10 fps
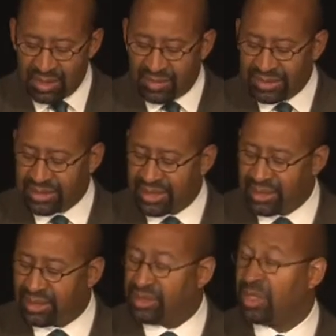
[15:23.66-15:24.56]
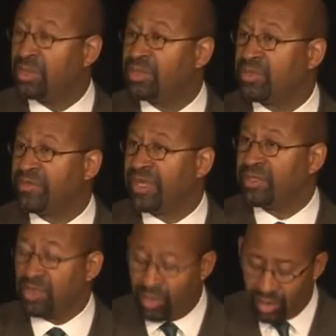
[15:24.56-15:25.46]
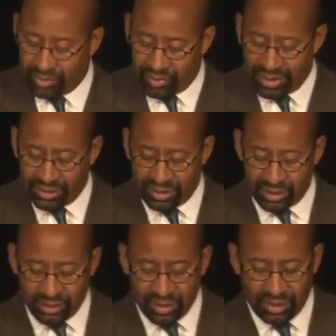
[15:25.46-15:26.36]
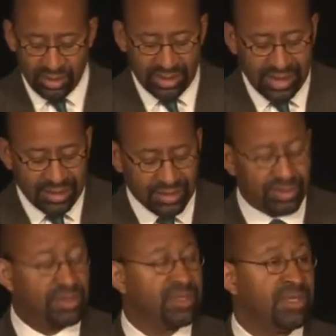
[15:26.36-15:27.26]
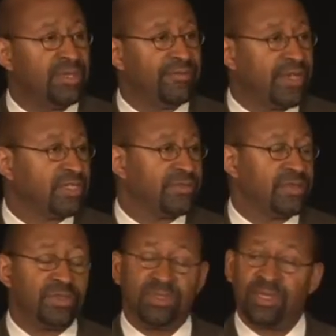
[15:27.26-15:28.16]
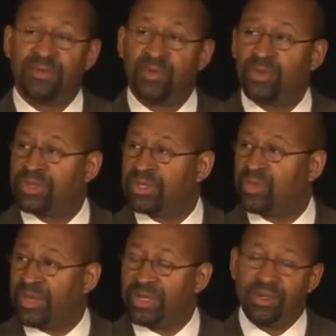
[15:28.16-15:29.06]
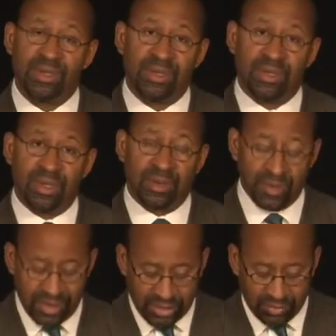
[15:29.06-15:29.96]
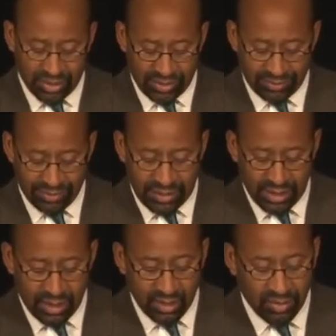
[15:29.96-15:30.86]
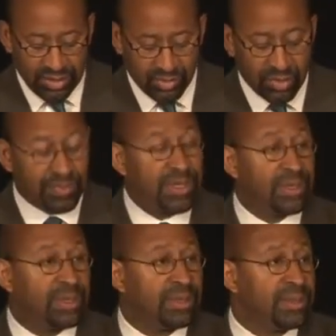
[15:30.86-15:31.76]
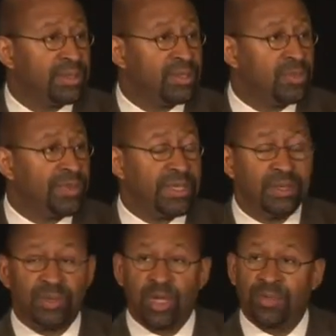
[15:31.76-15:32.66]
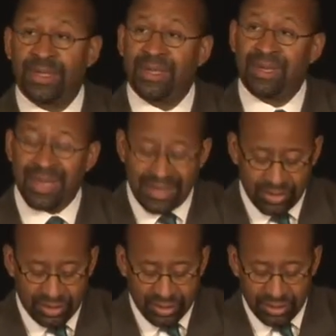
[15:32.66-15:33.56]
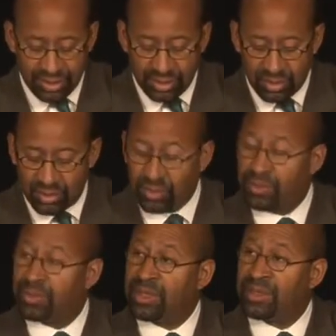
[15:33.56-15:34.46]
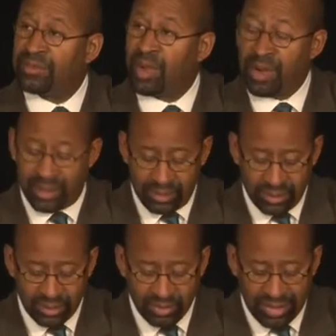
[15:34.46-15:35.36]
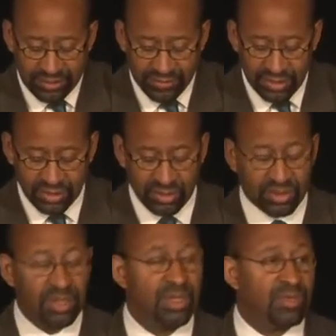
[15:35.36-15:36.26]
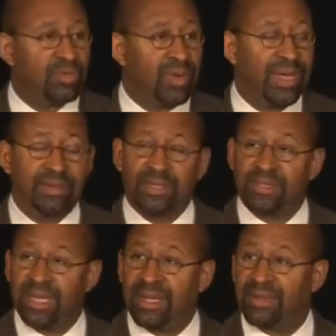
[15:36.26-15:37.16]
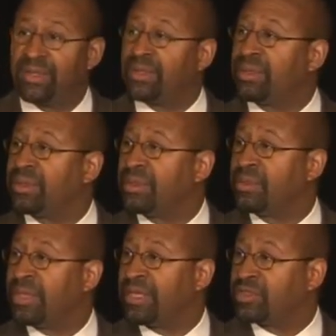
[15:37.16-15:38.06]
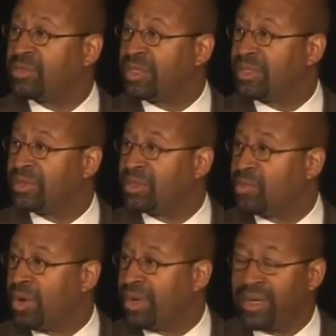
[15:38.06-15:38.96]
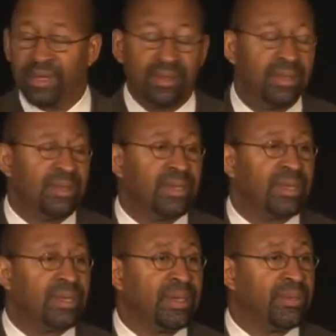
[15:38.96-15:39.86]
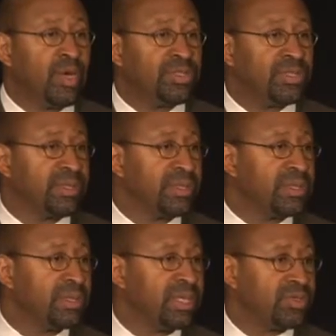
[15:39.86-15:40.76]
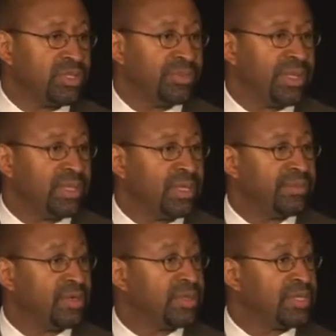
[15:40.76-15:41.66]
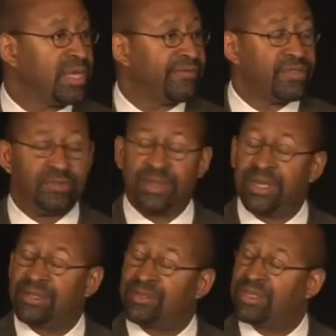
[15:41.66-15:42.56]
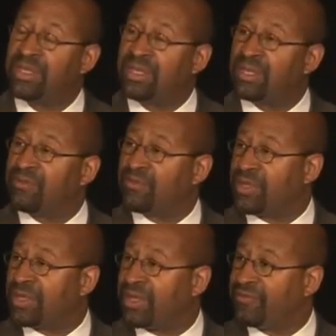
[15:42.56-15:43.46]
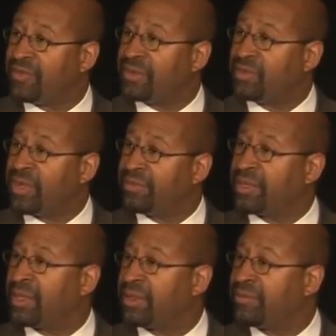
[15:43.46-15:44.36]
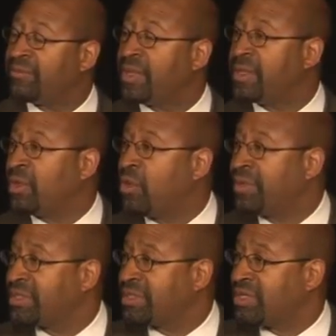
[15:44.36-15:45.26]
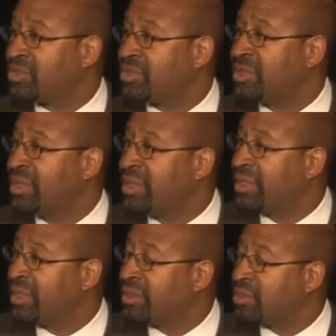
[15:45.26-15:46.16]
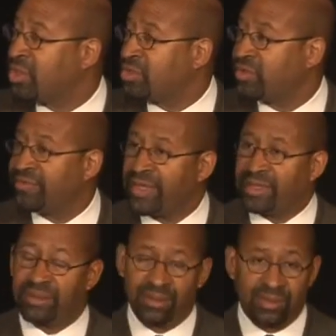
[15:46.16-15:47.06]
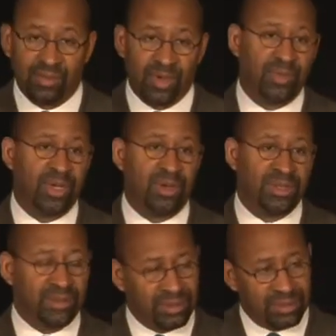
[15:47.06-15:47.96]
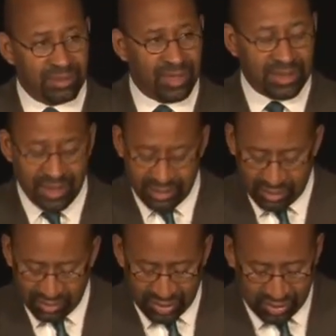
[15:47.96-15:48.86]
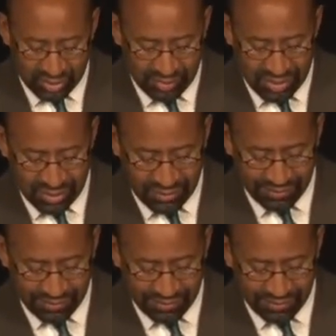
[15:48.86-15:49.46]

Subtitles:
Penn's Landing is home to events all throughout the year, including concerts, festivals, and of course in the winter, our own ice rink. The Ray Street Pier is a new pier that we opened last year. It's a new park that attracts visitors throughout the entire year. We'll actually be there tomorrow night. I'm hosting the leadership meeting of the U.S. Conference of Mayors in Philadelphia. We're having our opening session, social event. Where are we going? Right down to the Ray Street Pier.